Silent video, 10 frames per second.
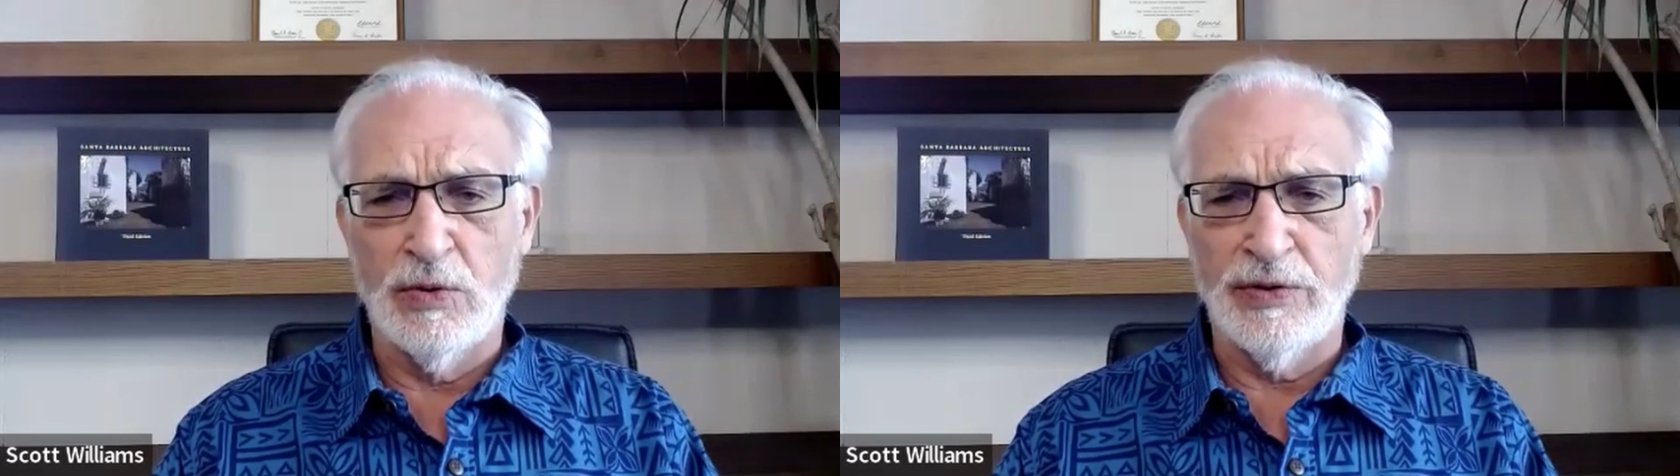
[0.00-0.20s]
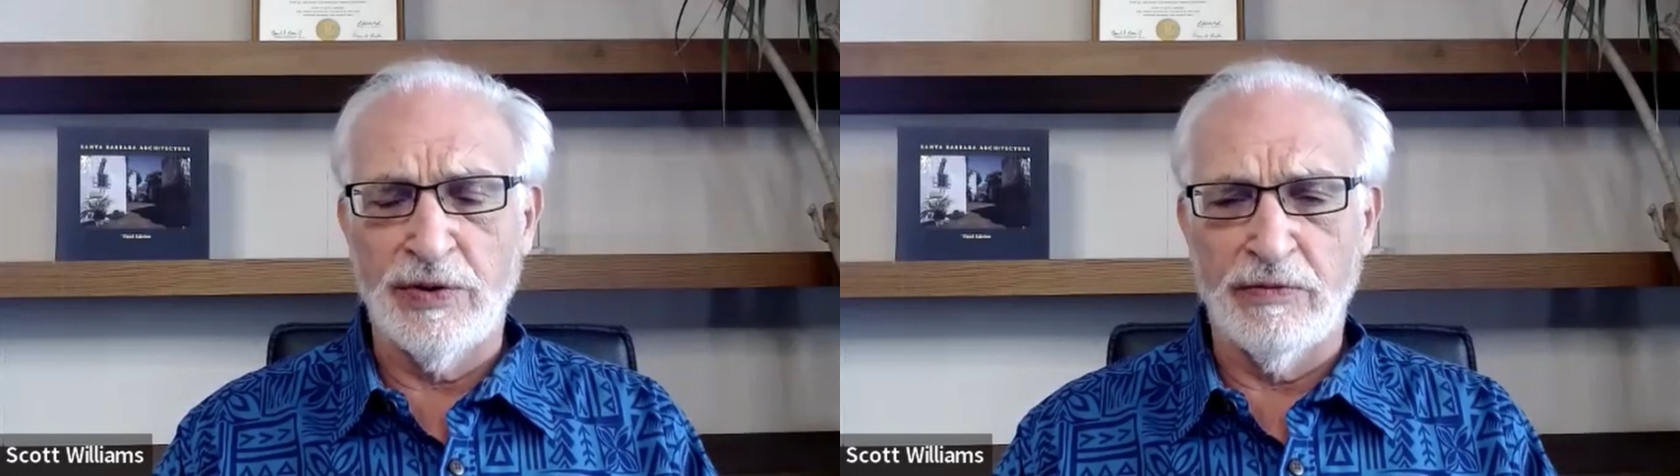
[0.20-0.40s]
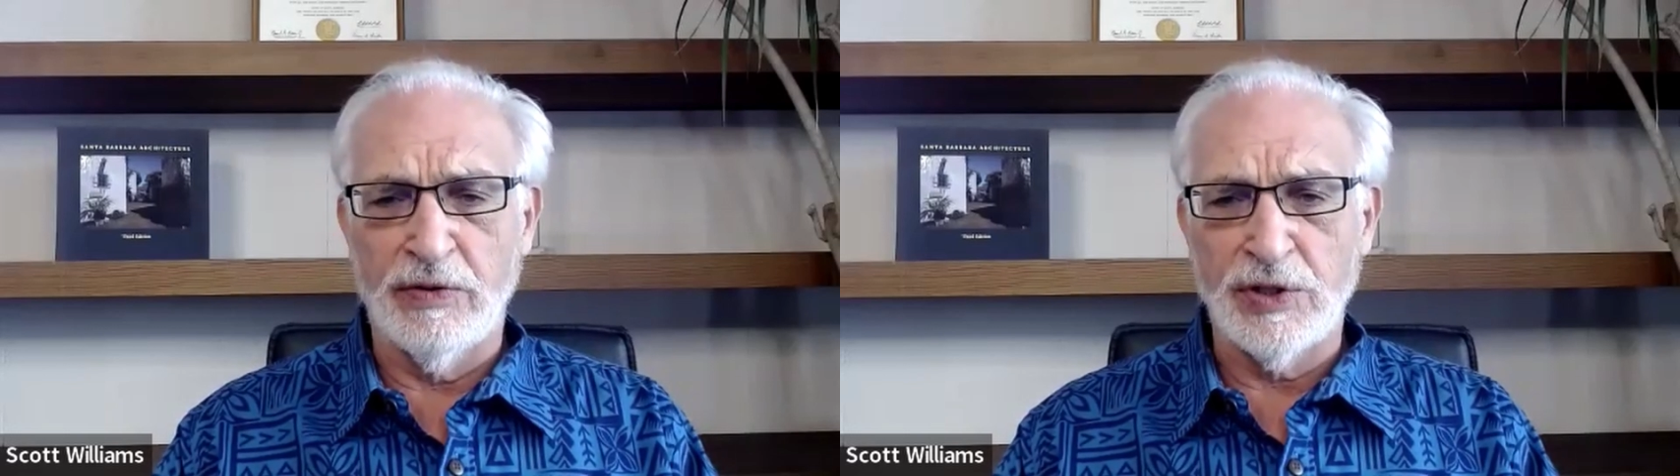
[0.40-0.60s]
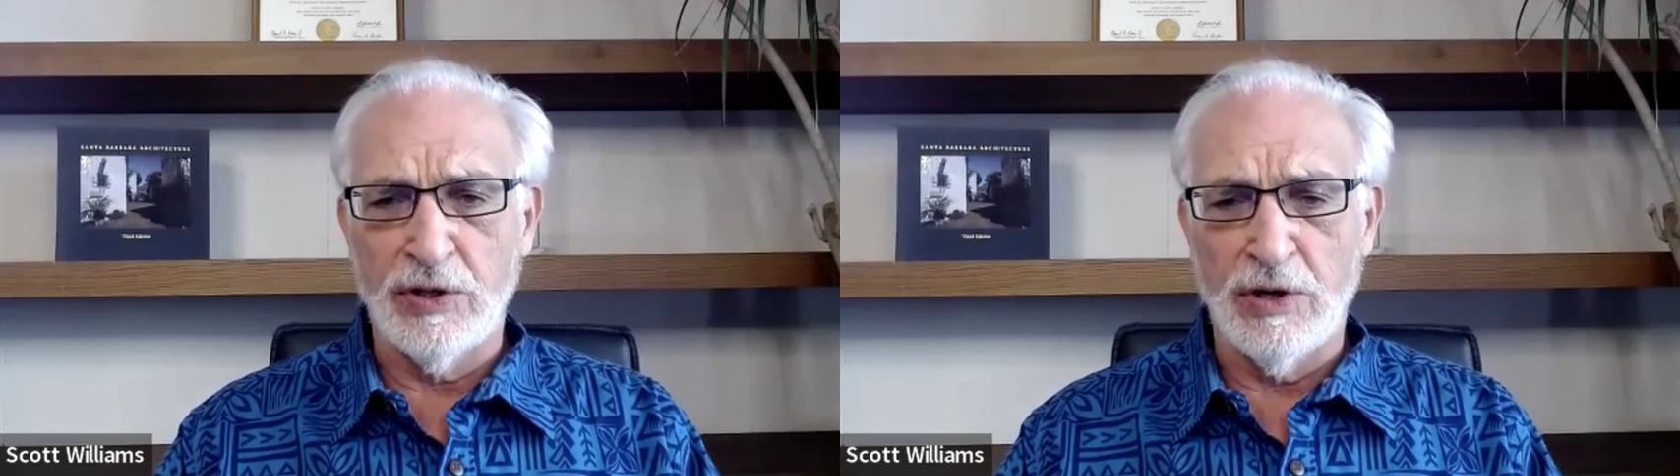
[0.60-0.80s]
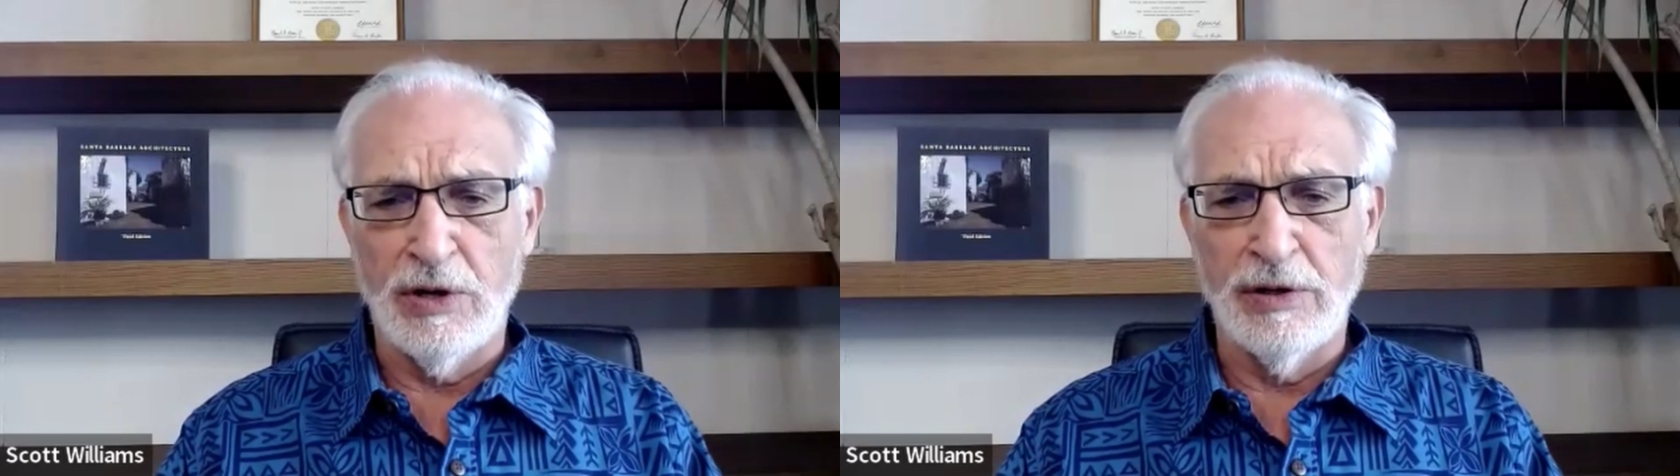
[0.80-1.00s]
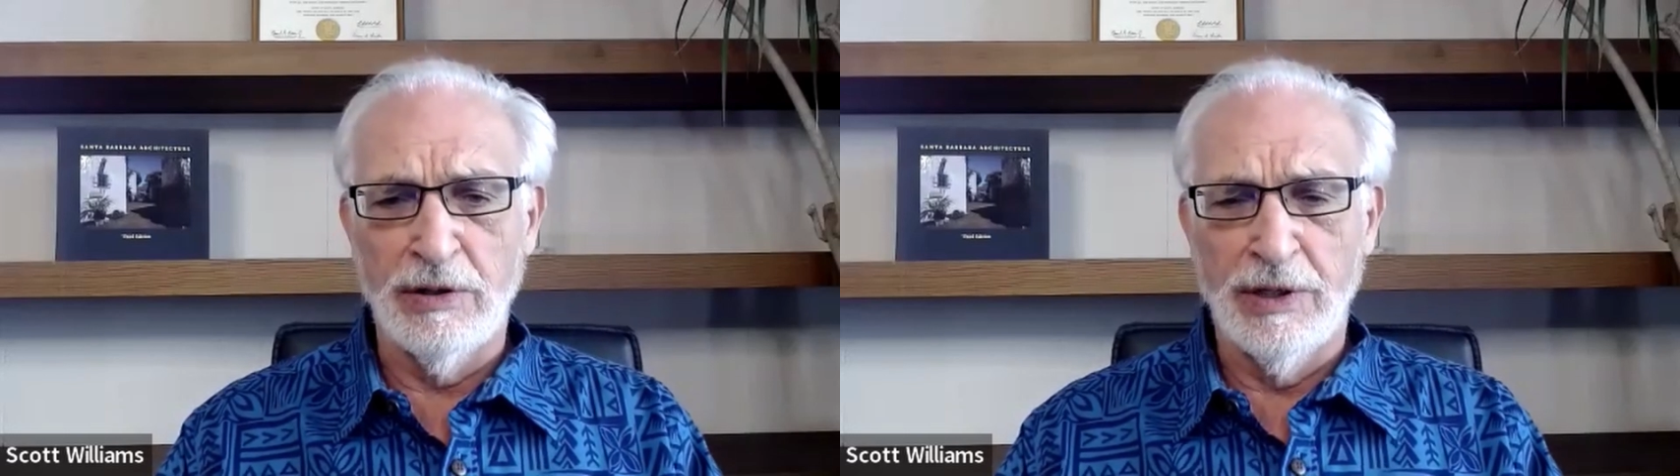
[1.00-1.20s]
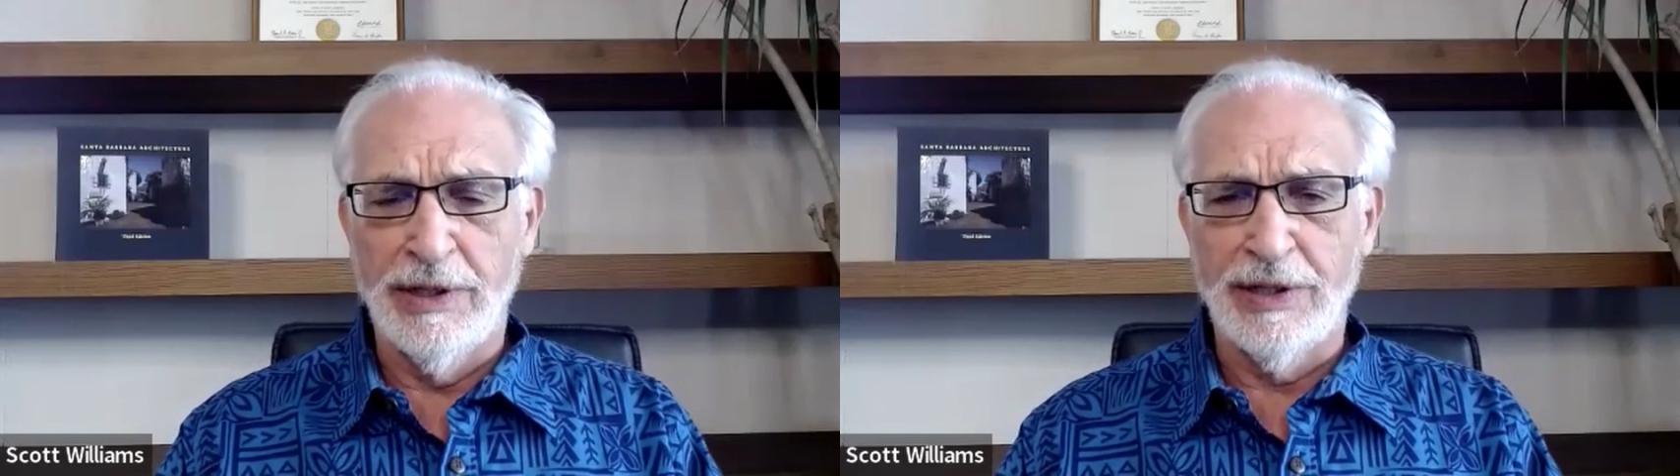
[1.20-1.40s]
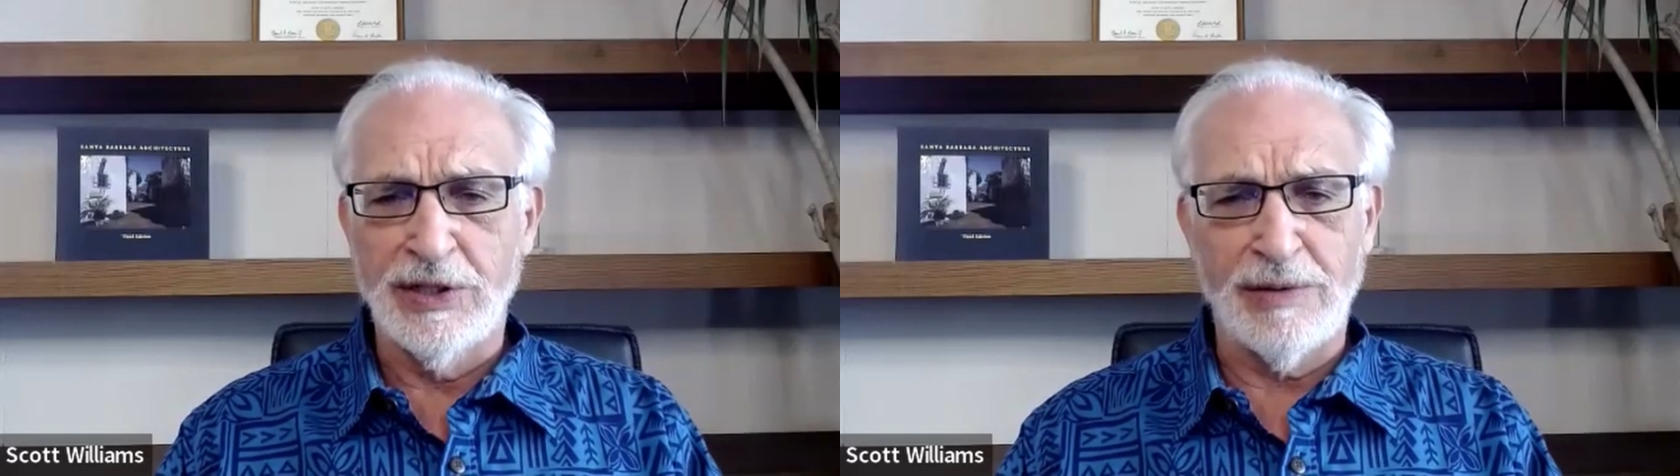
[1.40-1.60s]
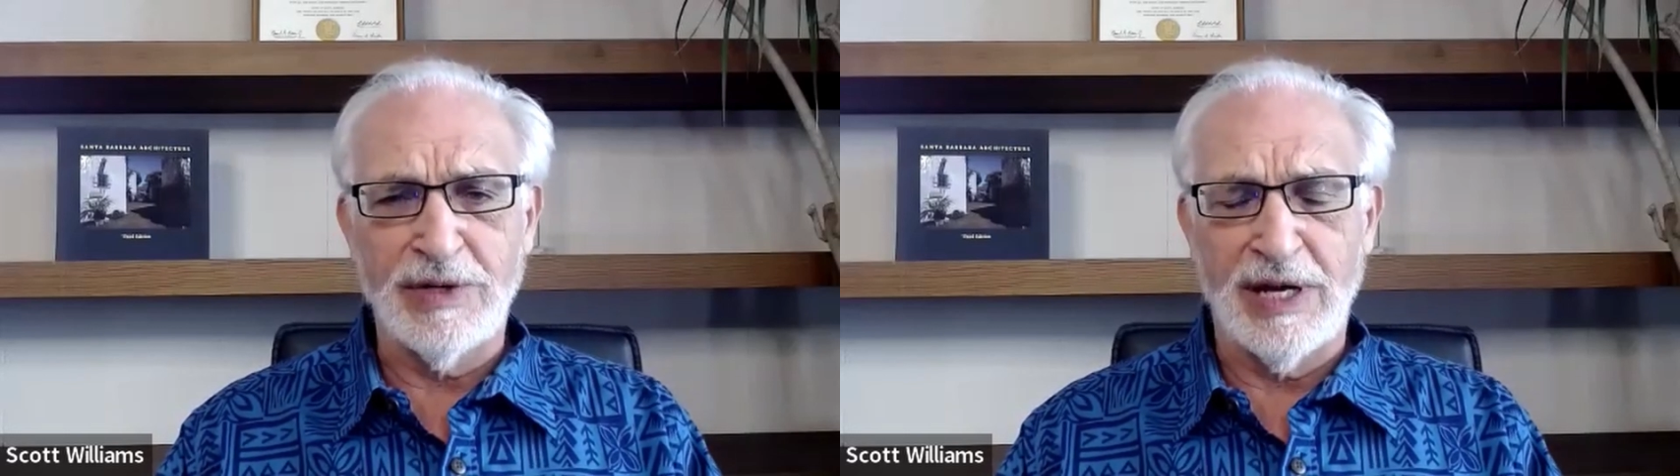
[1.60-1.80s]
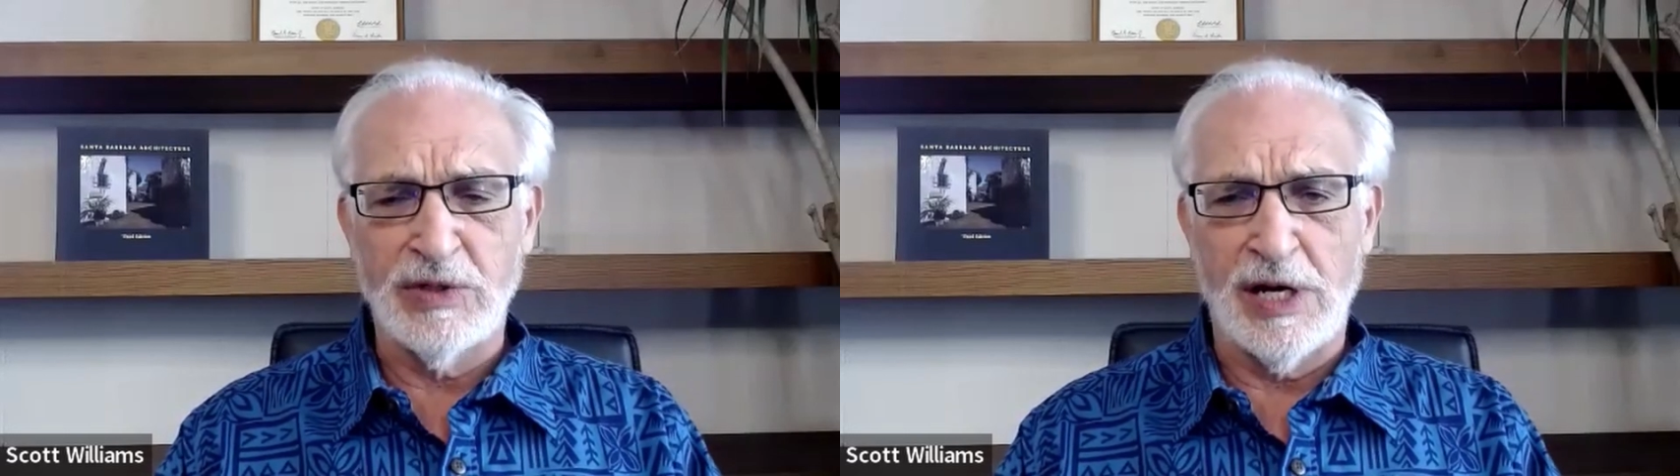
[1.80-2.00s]
worth of return, and
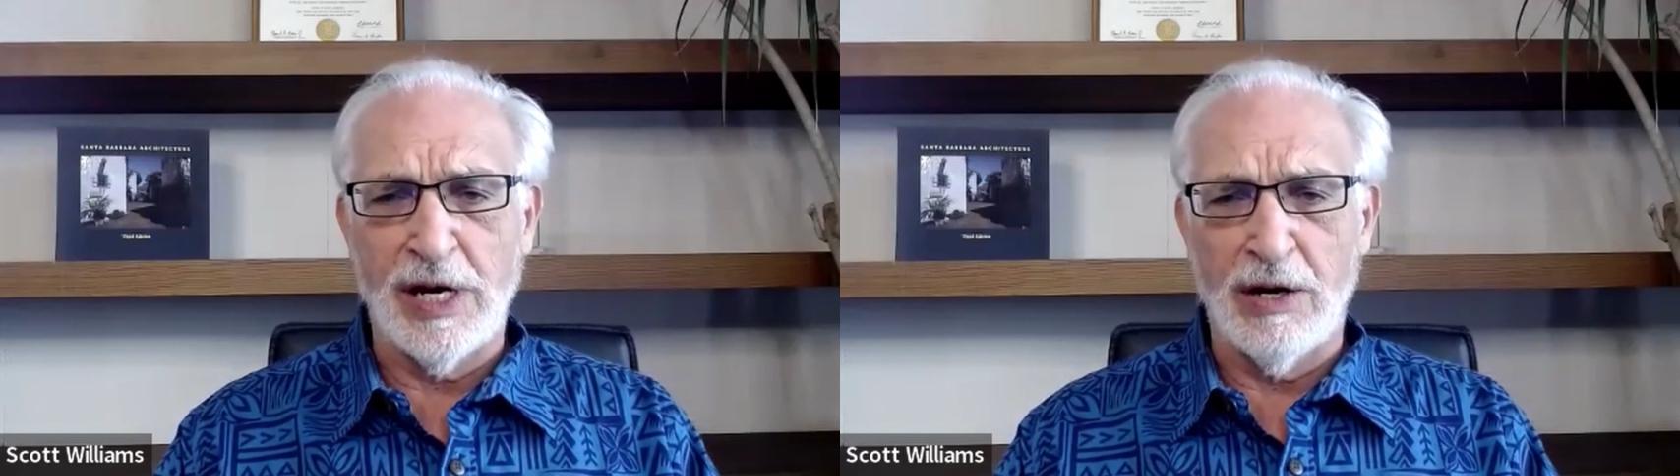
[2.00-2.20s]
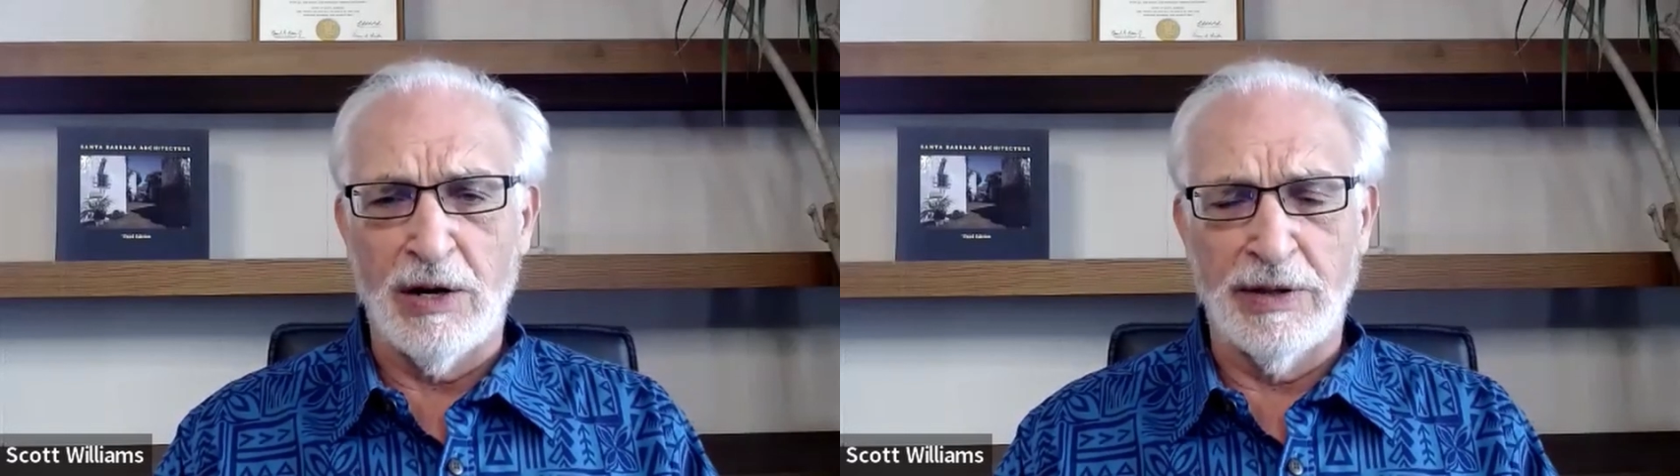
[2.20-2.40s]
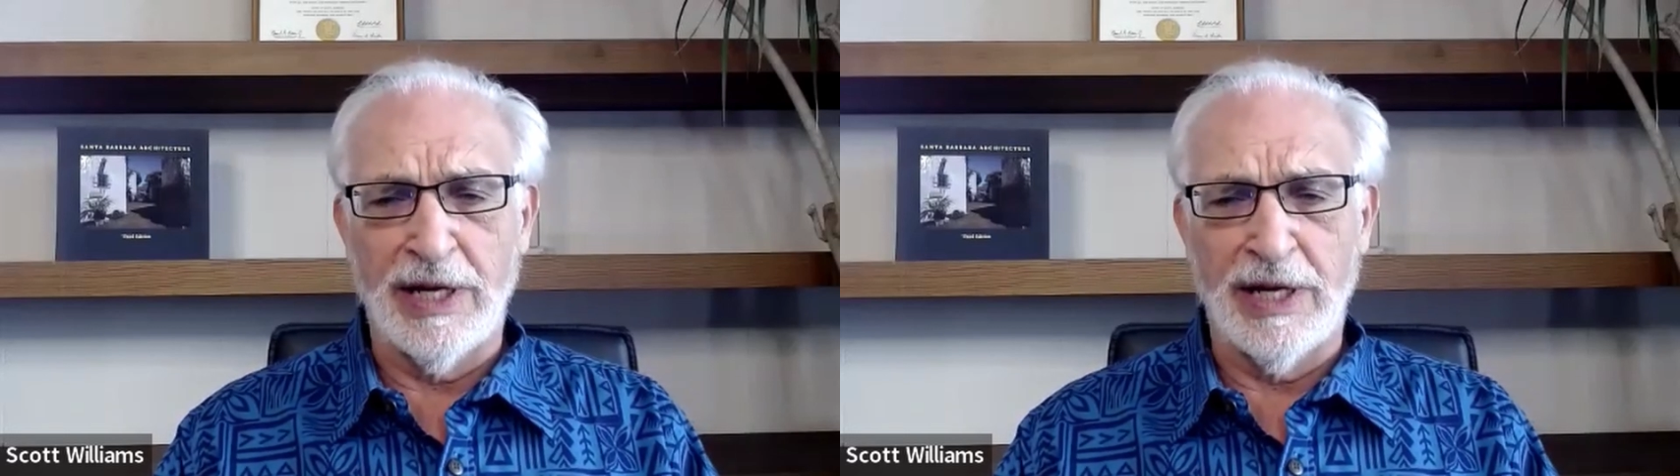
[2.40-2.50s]
sometimes higher.